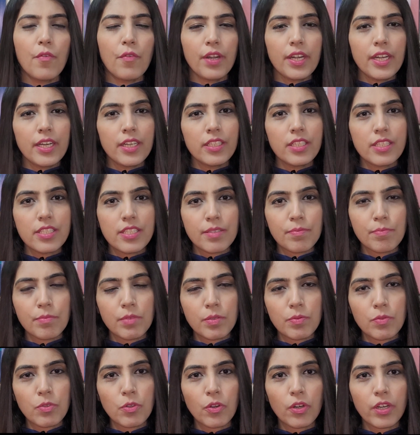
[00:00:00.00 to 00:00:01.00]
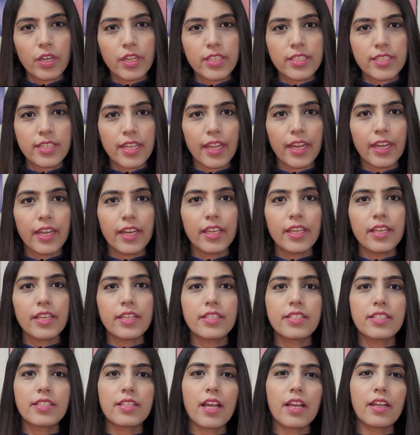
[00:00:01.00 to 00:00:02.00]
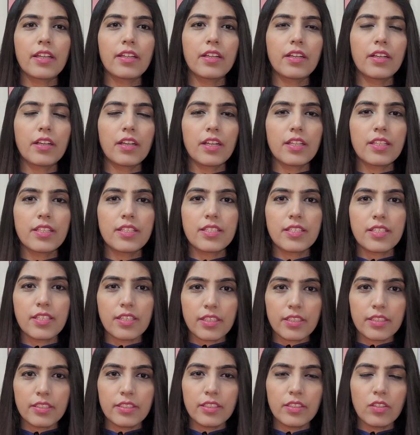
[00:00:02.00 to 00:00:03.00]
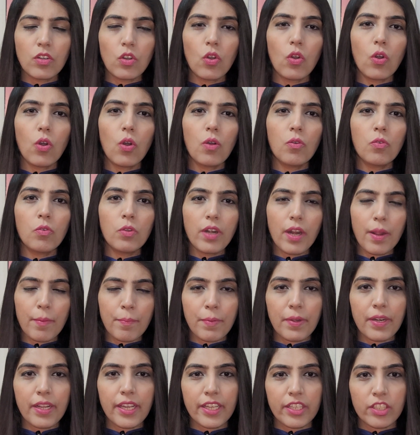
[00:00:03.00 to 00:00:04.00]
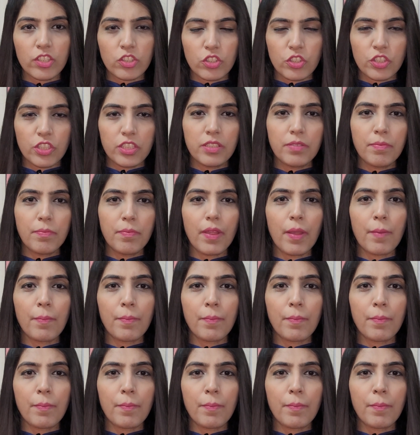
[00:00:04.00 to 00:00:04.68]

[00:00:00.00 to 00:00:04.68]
What are the symptoms for anxiety is the concern over apprehension,